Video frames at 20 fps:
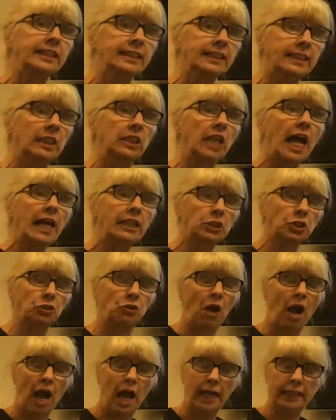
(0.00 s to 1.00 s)

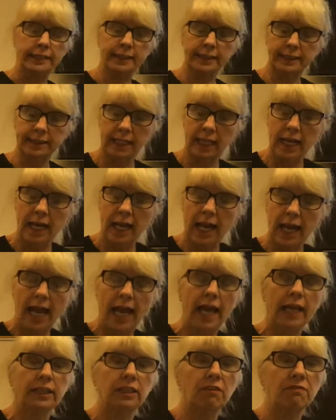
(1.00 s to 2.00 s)
electrons,
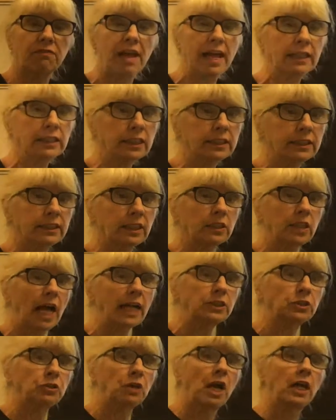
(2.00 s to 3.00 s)
and the valence
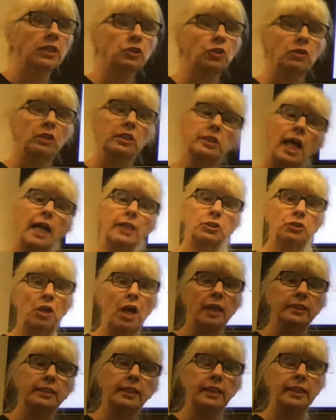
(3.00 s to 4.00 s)
electrons are
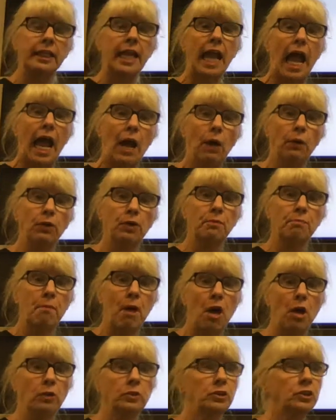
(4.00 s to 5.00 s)
electrons in the
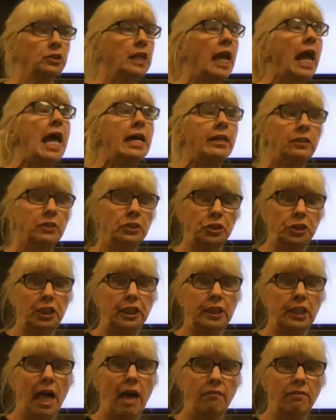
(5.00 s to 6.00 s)
outermost energy
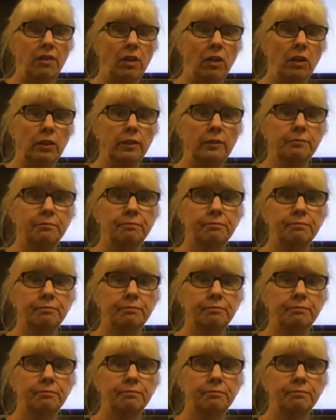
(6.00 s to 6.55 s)
level.